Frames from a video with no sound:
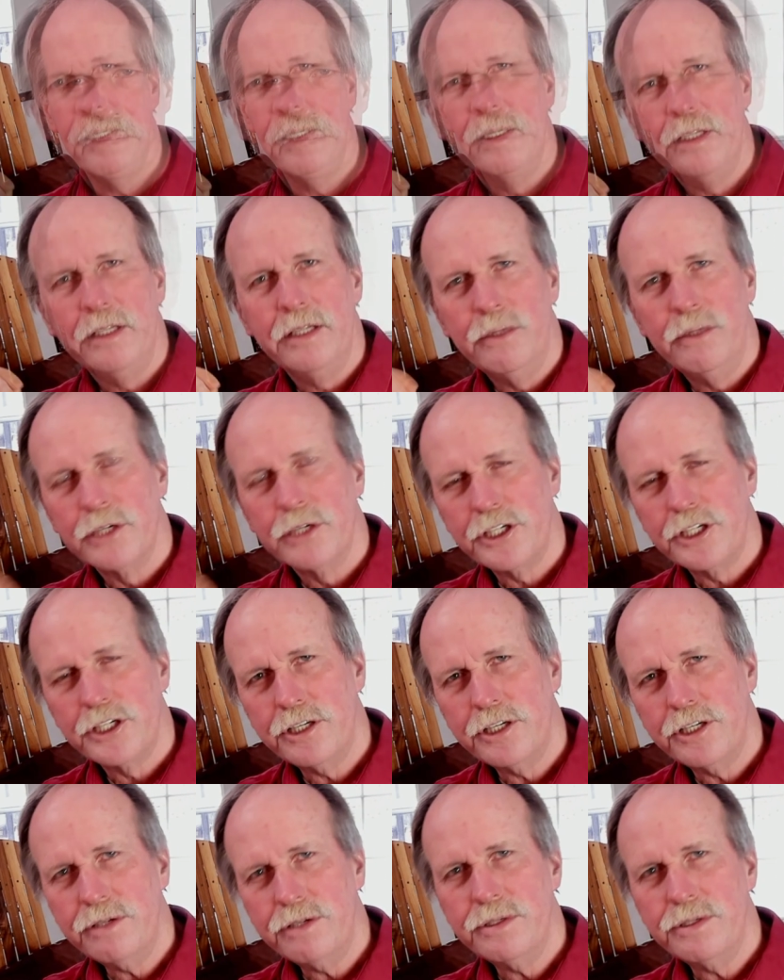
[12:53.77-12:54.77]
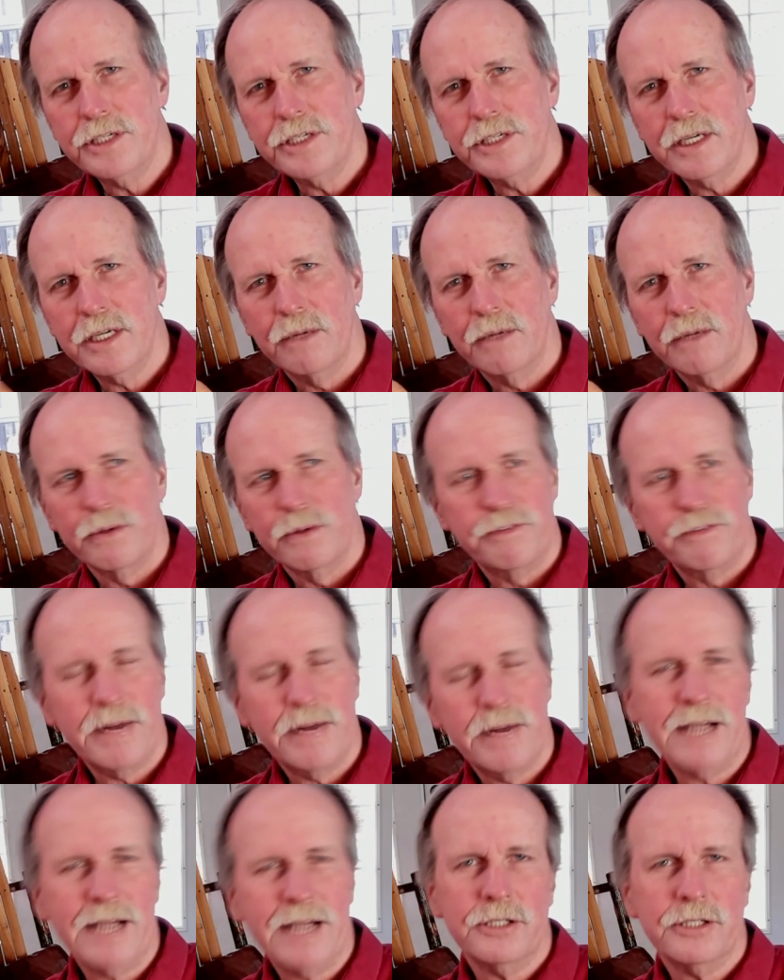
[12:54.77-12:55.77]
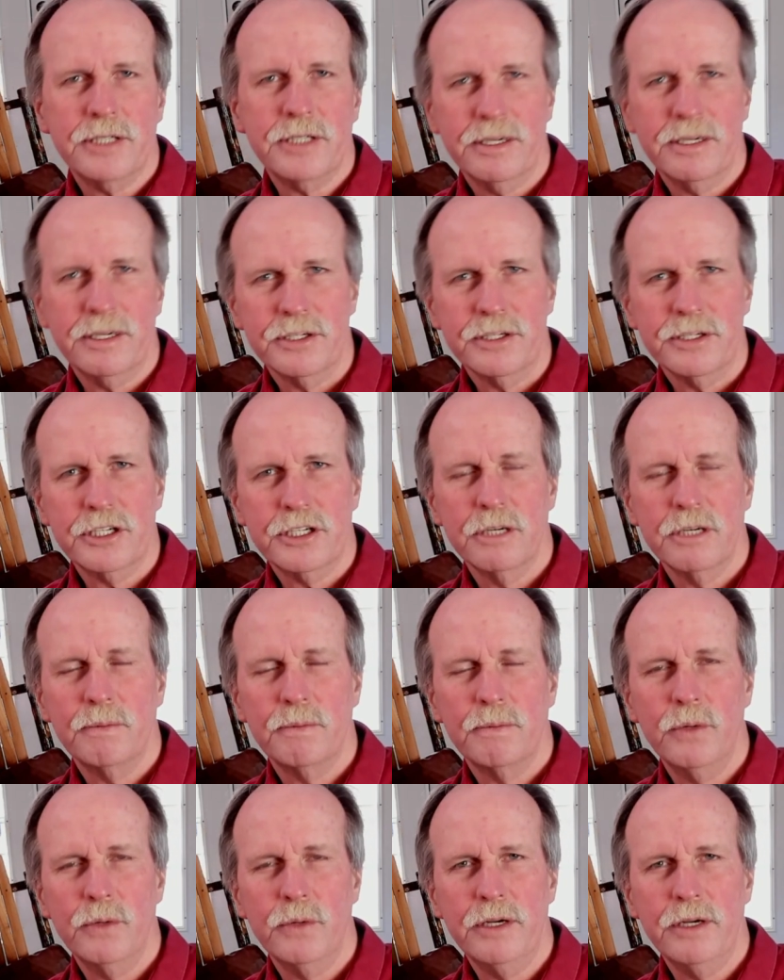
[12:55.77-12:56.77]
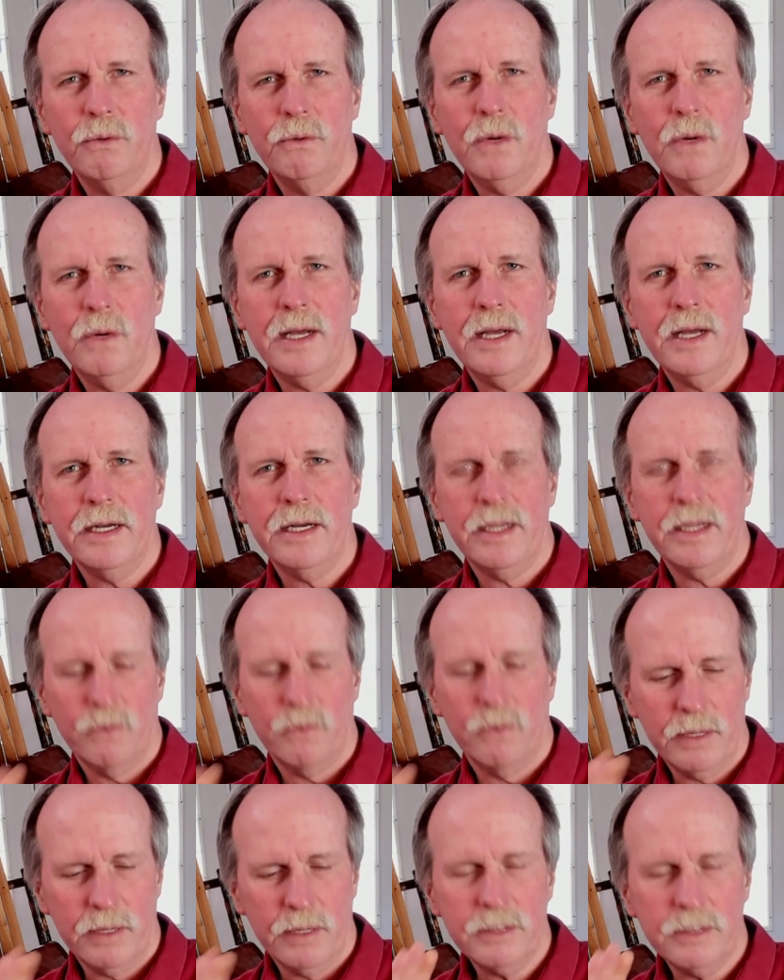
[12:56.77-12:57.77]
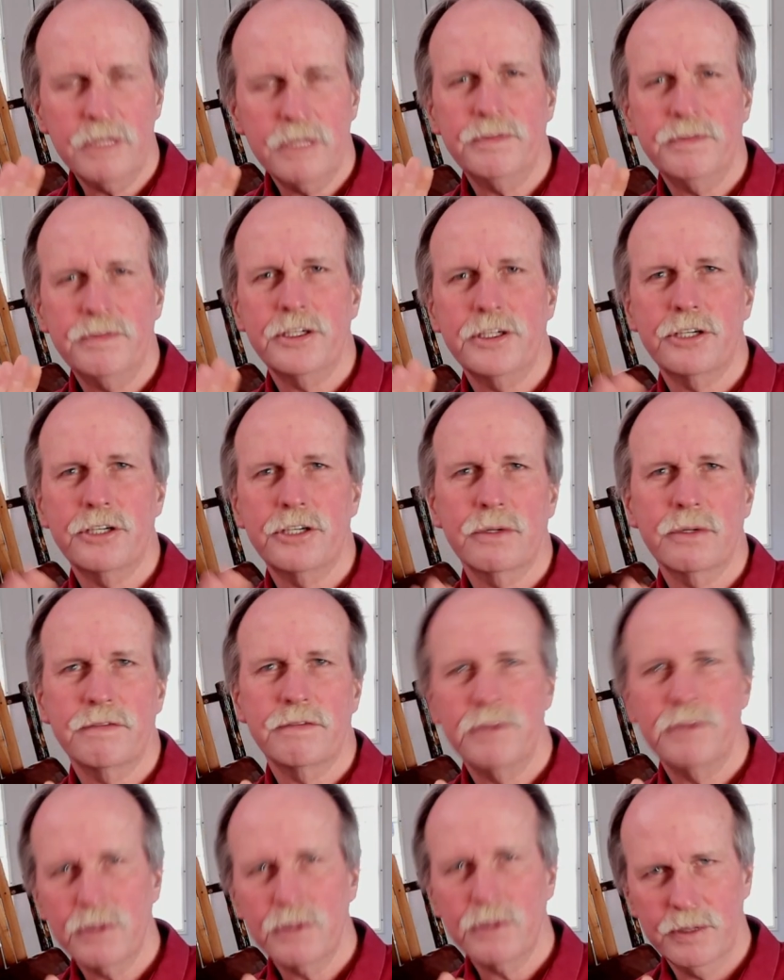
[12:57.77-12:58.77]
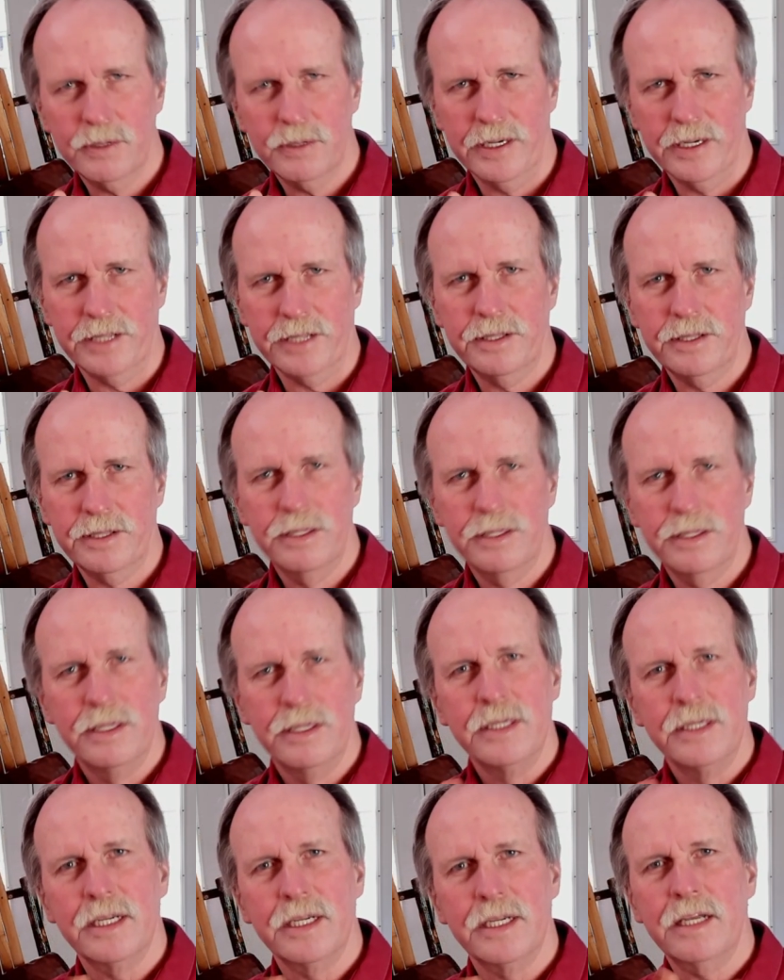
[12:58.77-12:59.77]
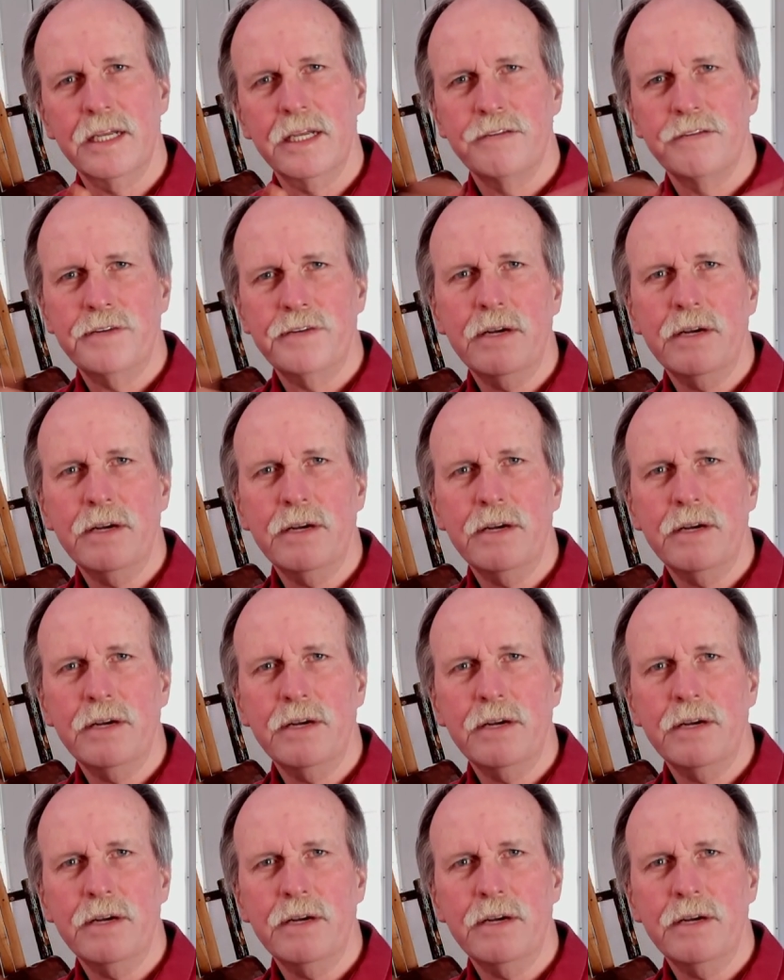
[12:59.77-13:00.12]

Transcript: You would choose a refractor telescope when you want a relatively short focal length to get a very